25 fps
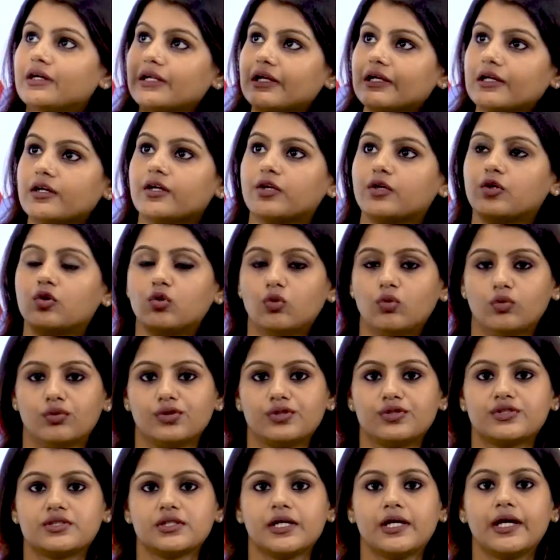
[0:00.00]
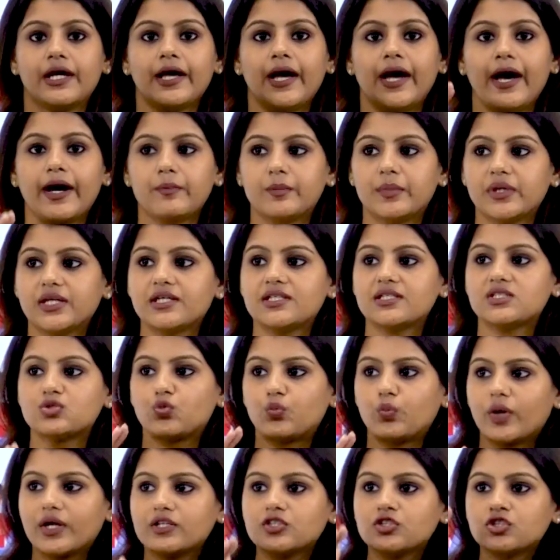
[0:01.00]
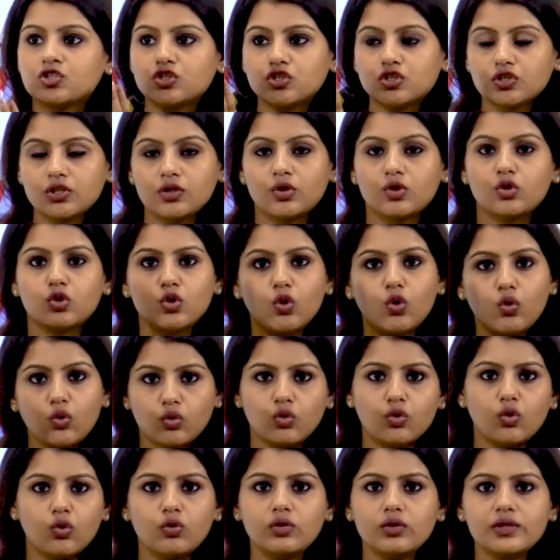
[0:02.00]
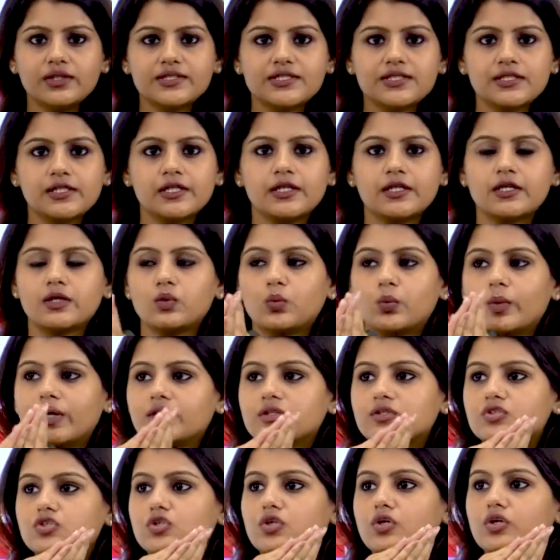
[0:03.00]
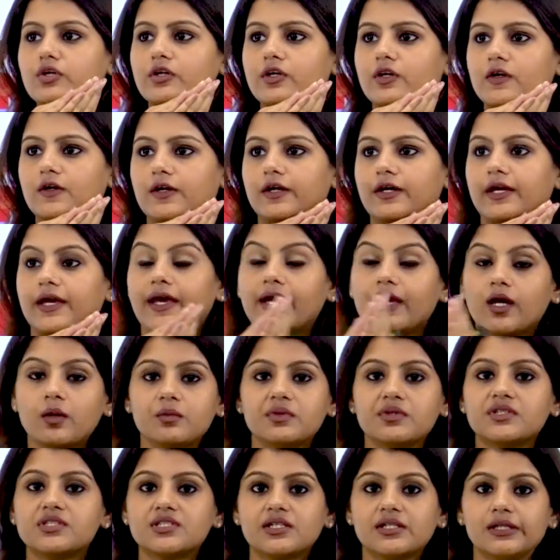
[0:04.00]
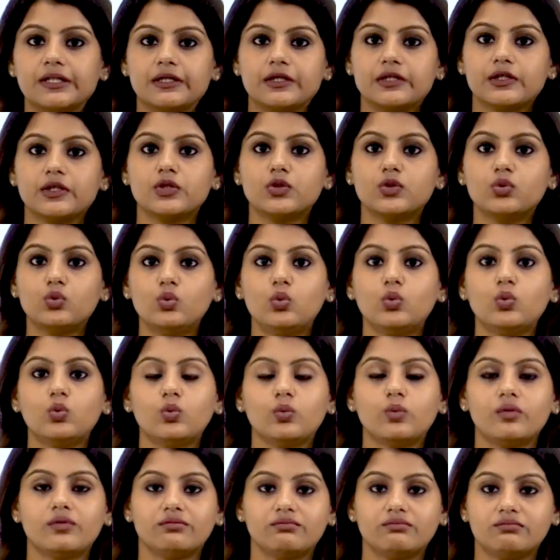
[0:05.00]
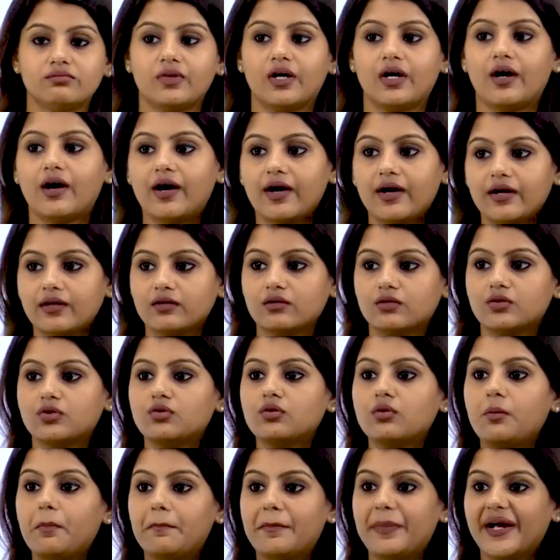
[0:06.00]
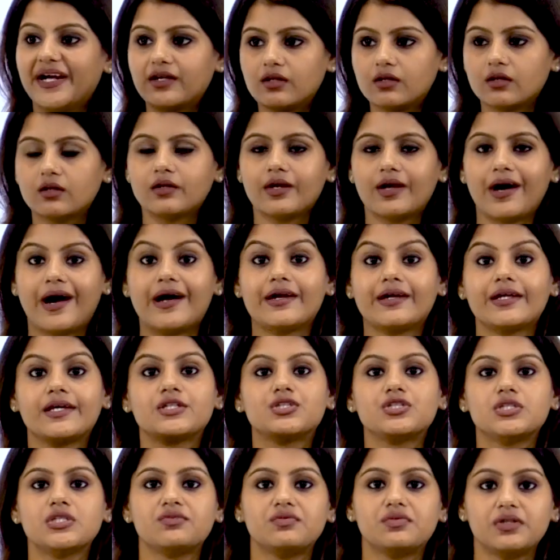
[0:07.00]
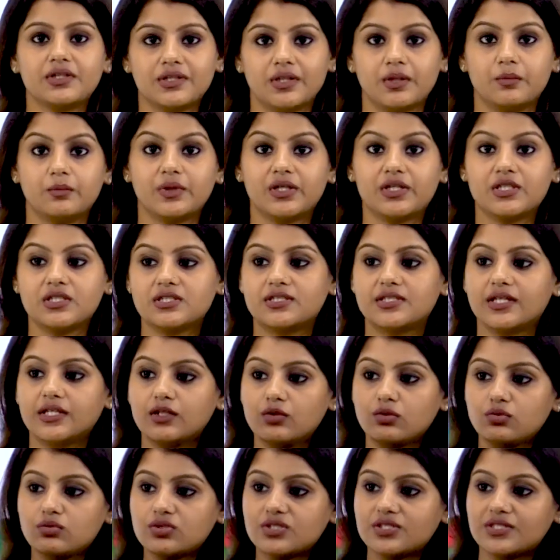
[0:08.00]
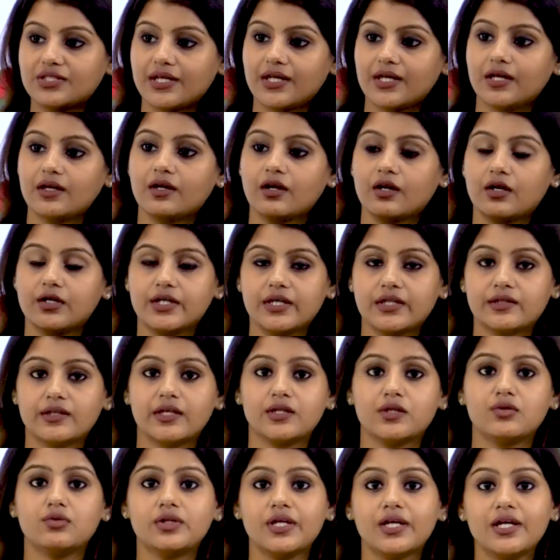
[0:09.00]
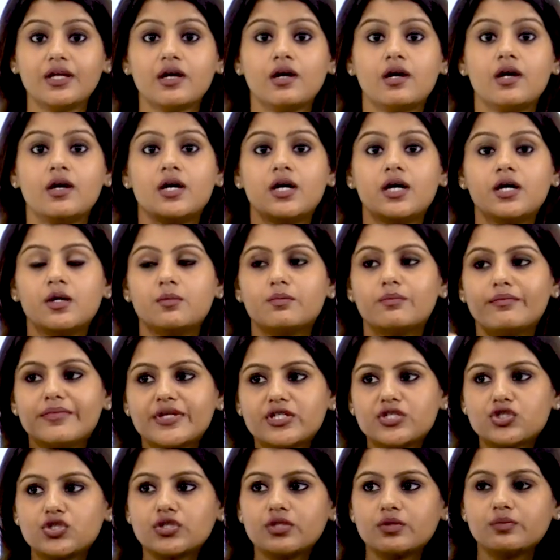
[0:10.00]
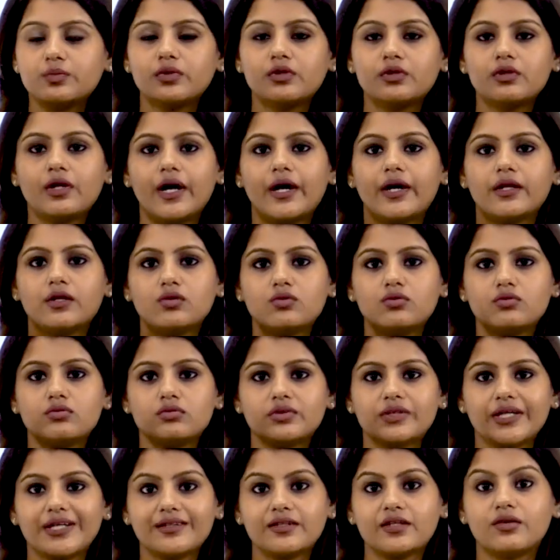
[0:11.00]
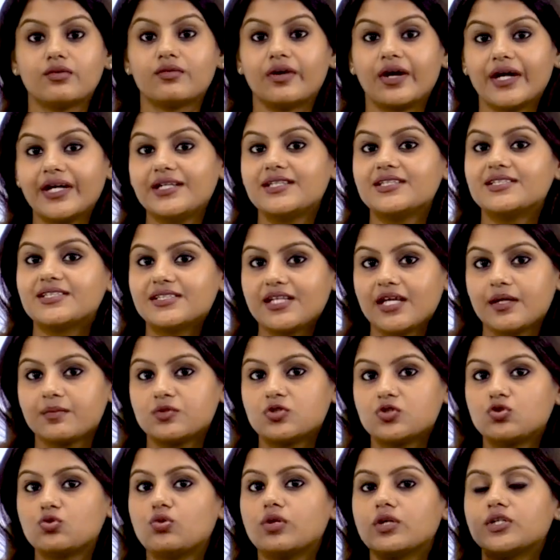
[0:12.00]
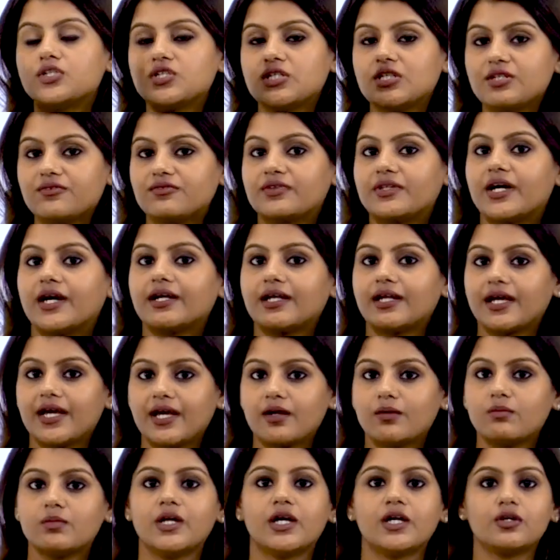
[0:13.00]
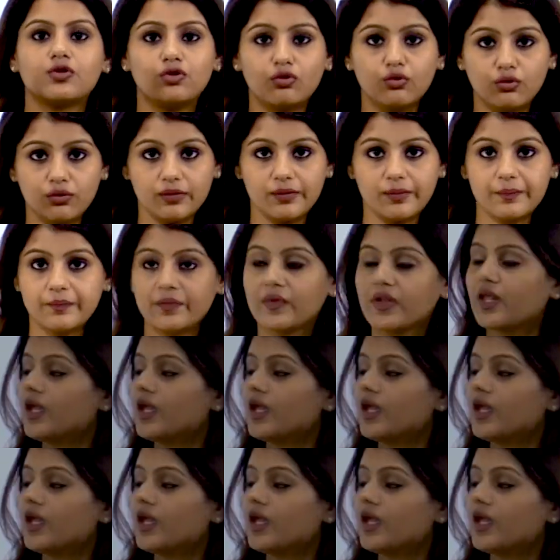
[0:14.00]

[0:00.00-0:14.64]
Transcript: clear goals, because once the goal is clear, once your aim is clear, you are better at achieving them, because then you take measurable and you take the right steps to achieve that aim, that goal.